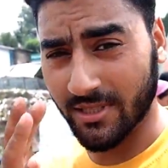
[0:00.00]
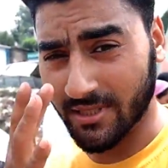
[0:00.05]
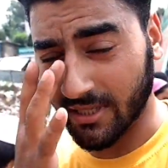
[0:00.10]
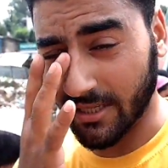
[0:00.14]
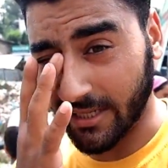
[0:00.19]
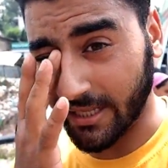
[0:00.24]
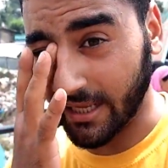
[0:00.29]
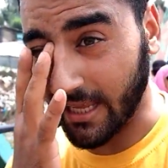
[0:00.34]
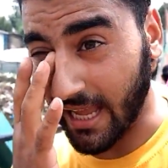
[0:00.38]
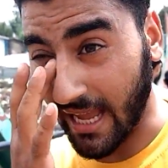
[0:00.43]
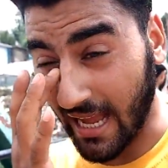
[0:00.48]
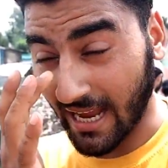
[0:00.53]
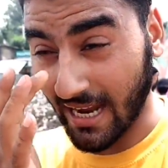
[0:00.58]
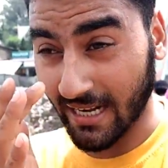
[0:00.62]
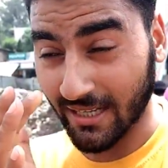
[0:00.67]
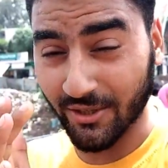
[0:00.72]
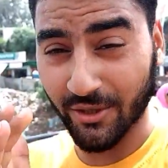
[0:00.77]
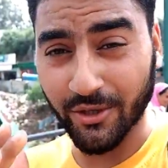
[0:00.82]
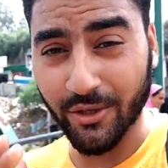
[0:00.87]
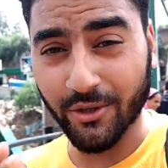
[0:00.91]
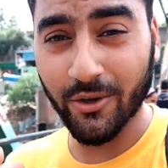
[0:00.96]
city,
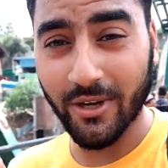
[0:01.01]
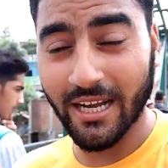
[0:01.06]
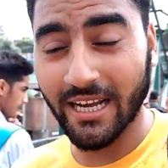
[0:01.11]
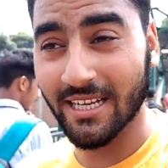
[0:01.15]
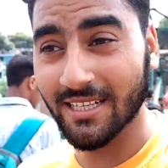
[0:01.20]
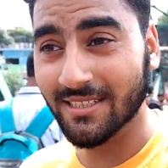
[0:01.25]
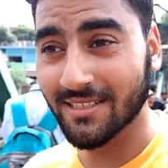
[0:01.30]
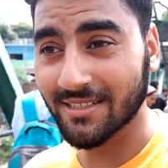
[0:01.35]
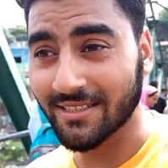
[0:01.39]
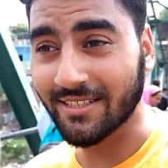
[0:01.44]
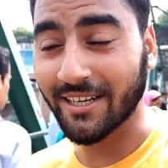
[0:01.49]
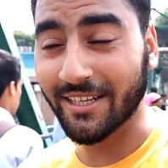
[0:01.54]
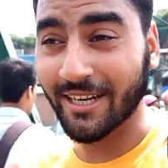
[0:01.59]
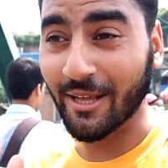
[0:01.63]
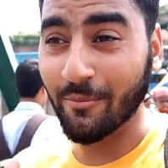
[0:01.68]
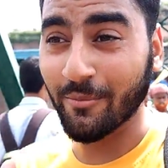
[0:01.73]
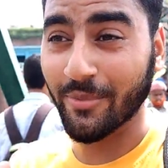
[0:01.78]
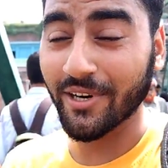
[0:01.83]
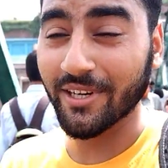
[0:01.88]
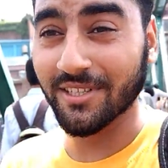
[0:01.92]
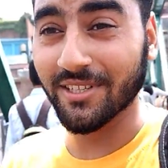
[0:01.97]
and you know guys, the
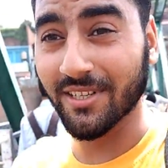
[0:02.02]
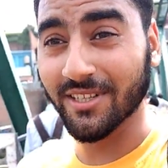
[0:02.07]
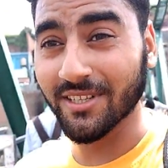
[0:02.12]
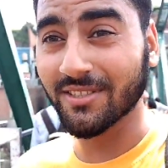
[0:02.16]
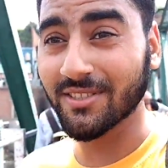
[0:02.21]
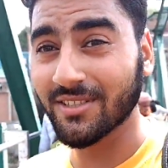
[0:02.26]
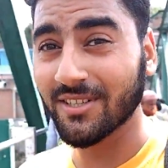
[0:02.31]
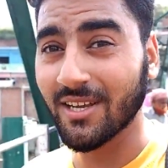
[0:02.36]
temperature is,